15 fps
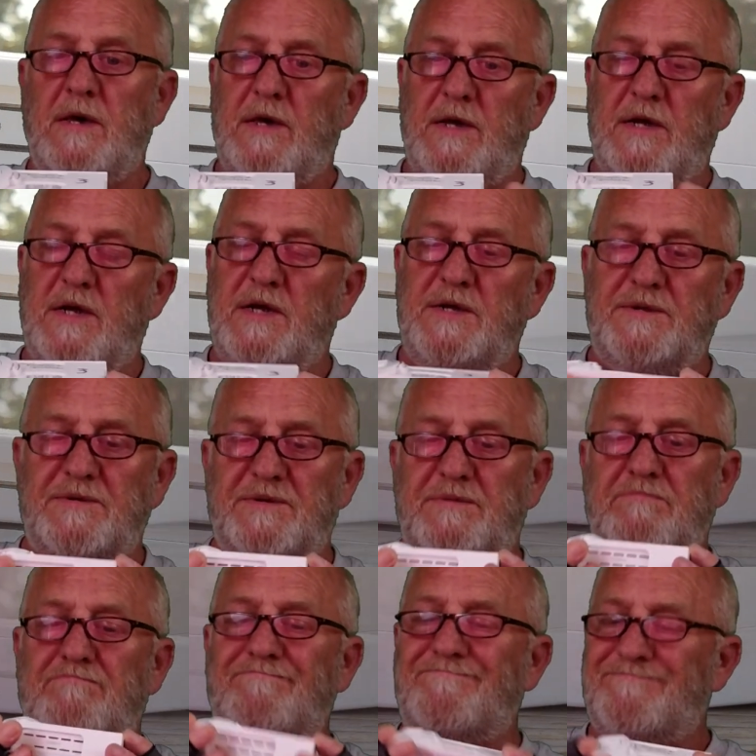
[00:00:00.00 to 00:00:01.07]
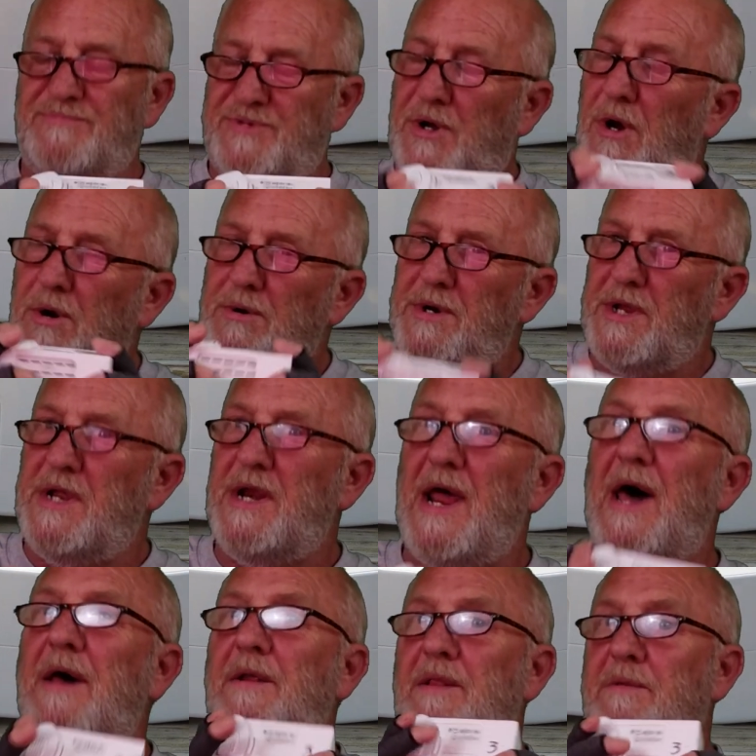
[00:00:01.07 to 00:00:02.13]
It's hard to get
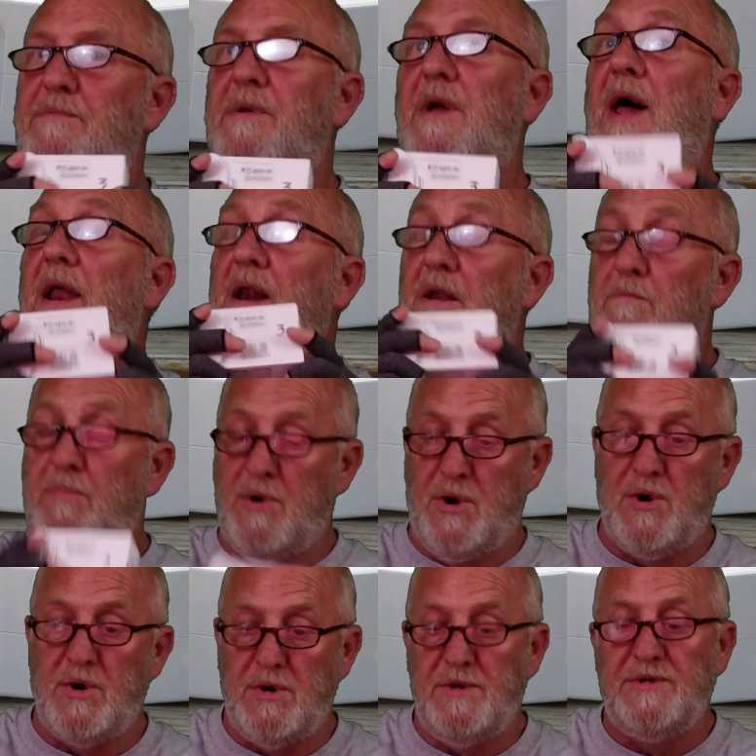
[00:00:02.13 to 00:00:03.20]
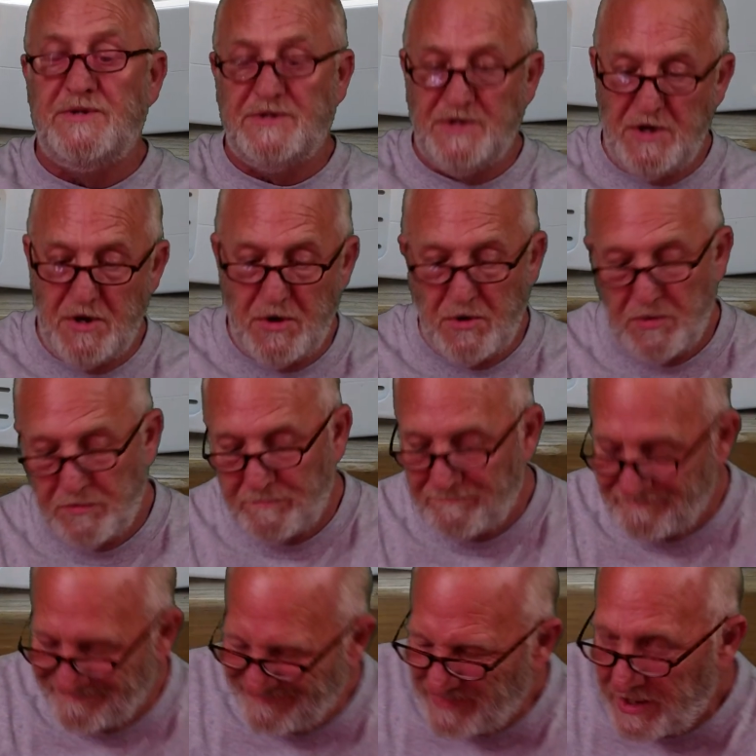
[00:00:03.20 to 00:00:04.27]
out of the bird, so
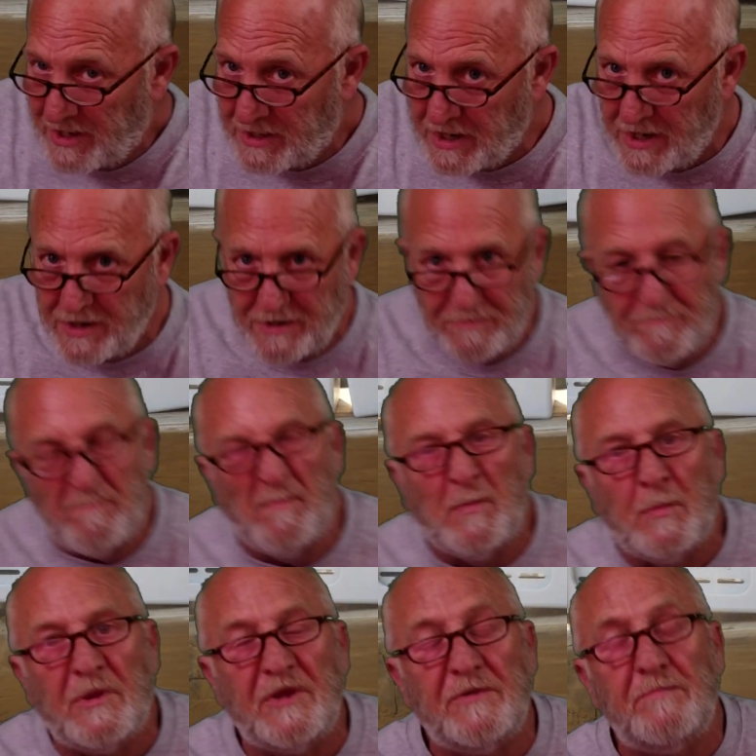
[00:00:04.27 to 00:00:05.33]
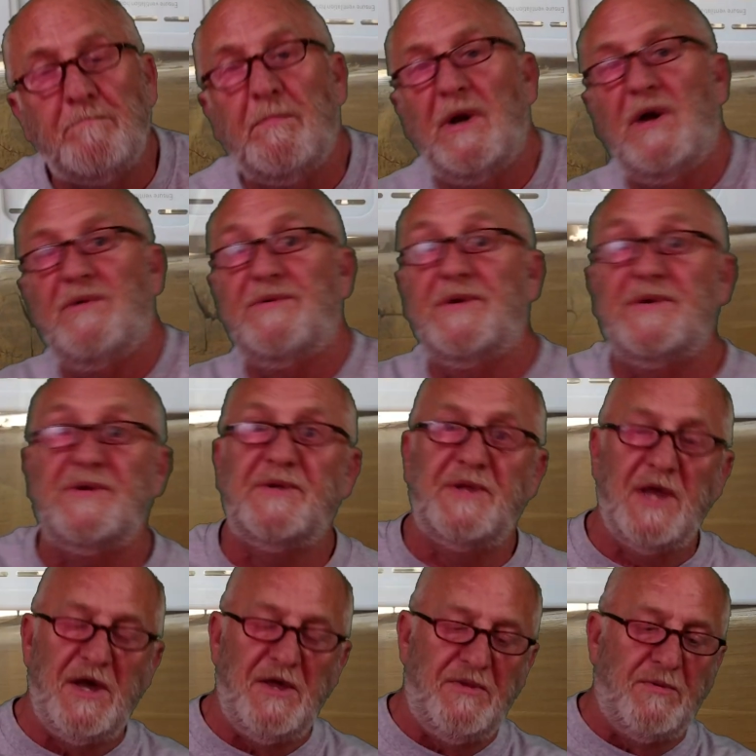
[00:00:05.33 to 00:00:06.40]
that kind of spells its
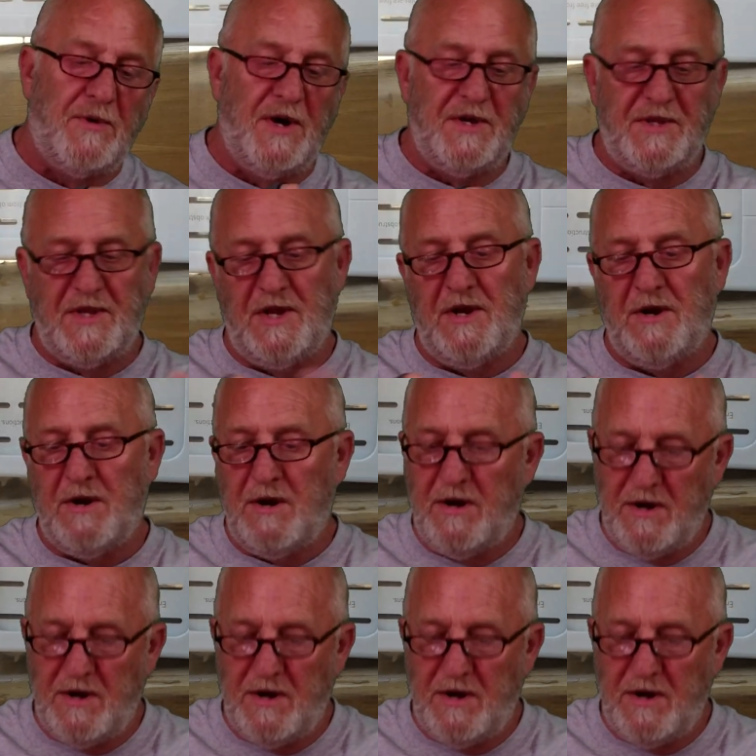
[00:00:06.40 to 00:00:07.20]
death right there.